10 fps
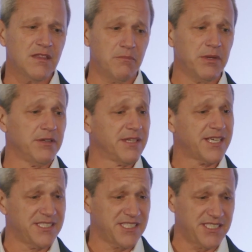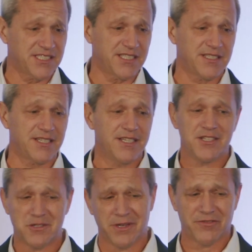to build the consistent
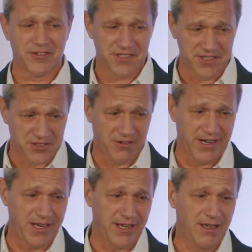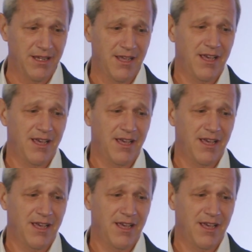doing versus training